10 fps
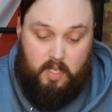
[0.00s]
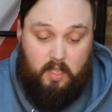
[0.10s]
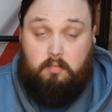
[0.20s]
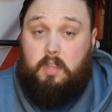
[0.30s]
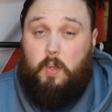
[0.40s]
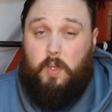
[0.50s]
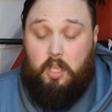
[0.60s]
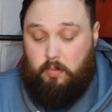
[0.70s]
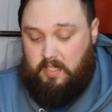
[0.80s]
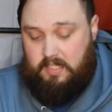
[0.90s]
yeah, there we
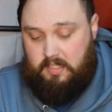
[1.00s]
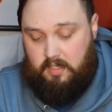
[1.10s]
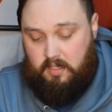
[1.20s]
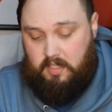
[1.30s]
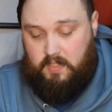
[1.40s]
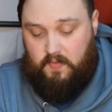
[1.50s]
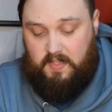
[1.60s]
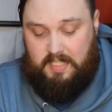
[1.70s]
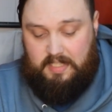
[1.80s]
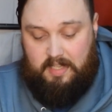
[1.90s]
go. It's
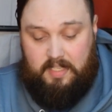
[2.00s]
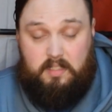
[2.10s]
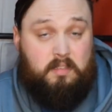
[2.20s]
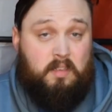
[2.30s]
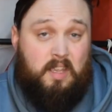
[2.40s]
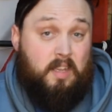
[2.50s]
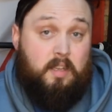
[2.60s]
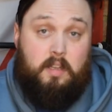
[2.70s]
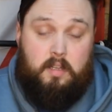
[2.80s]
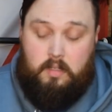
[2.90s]
fitted.
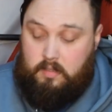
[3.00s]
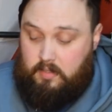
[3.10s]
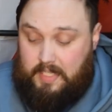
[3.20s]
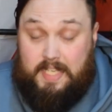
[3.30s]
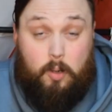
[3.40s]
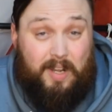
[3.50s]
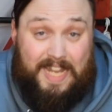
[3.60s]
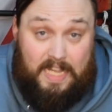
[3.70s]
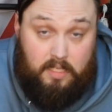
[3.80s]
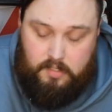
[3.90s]
That's how
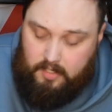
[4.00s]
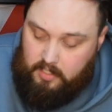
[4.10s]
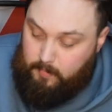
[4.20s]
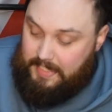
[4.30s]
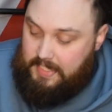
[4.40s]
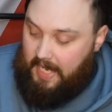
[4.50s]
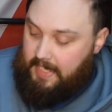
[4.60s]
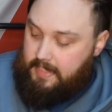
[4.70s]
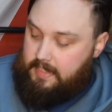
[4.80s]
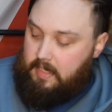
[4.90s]
little time it
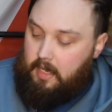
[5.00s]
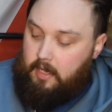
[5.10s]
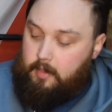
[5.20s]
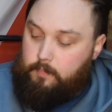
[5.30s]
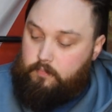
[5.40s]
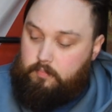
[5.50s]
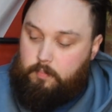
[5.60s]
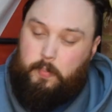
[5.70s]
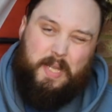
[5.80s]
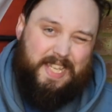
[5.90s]
takes,
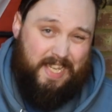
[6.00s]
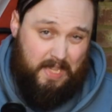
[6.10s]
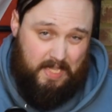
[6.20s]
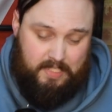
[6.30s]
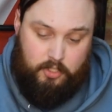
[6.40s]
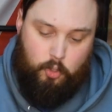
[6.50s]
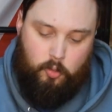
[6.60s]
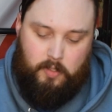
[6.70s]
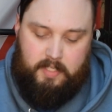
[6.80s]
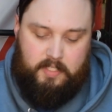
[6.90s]
but yeah, this
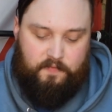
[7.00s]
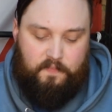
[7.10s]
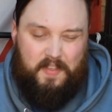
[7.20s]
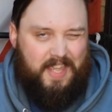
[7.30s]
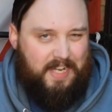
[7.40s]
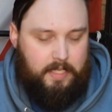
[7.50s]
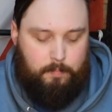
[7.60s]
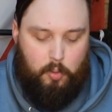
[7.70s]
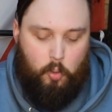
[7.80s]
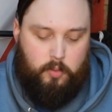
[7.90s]
tool is fairly
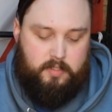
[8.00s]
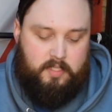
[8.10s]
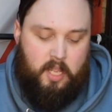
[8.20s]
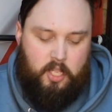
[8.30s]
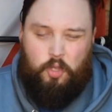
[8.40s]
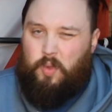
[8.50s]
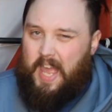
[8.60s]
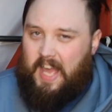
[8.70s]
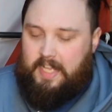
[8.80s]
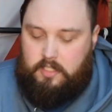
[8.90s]
important. You
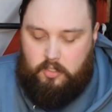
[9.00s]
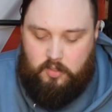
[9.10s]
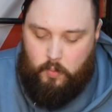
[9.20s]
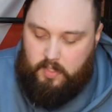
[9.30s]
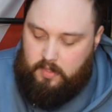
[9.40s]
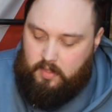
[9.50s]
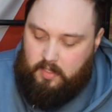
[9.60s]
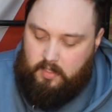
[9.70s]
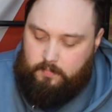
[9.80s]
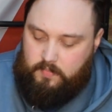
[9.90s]
can do it with,
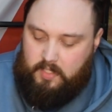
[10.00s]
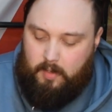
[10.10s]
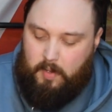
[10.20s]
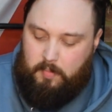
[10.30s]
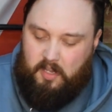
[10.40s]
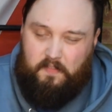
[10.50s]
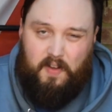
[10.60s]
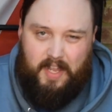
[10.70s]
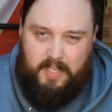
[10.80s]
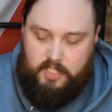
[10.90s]
say, maybe a
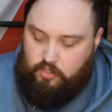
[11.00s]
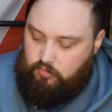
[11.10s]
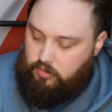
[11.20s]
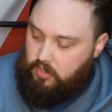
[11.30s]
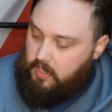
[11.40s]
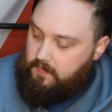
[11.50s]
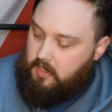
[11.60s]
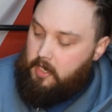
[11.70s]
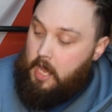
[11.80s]
flathead screwdriver,